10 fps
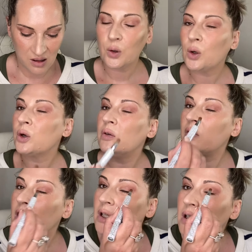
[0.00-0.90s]

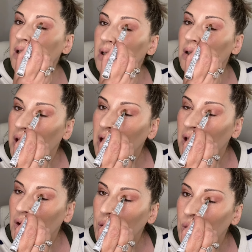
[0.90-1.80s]
over the
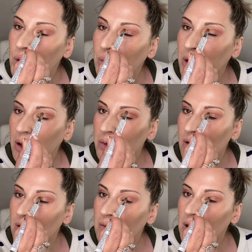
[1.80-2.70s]
inner corner, but I'm
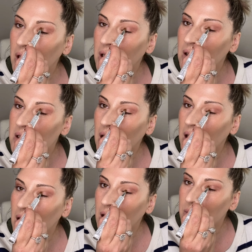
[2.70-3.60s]
not really going to take
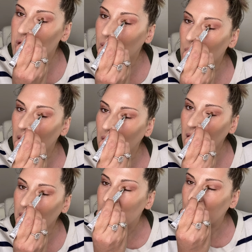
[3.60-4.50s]
it up too
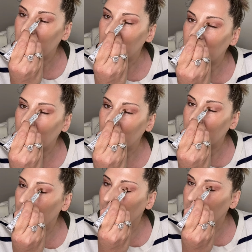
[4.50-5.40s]
high. So we've got
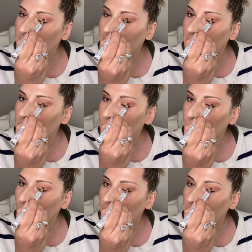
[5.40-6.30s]
the other
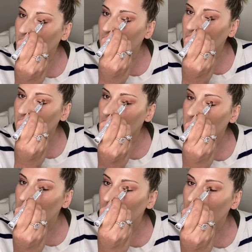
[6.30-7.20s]
brown there
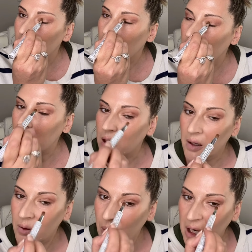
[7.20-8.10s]
in
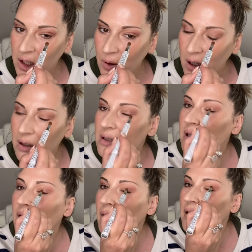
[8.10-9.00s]
the background,
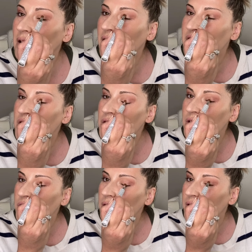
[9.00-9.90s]
and then this is
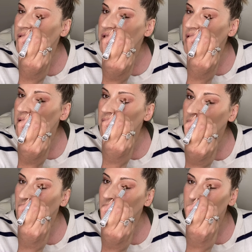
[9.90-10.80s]
just going to sit
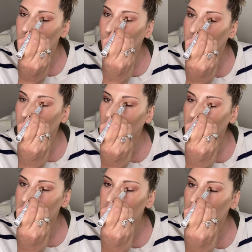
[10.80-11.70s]
gently on top of that.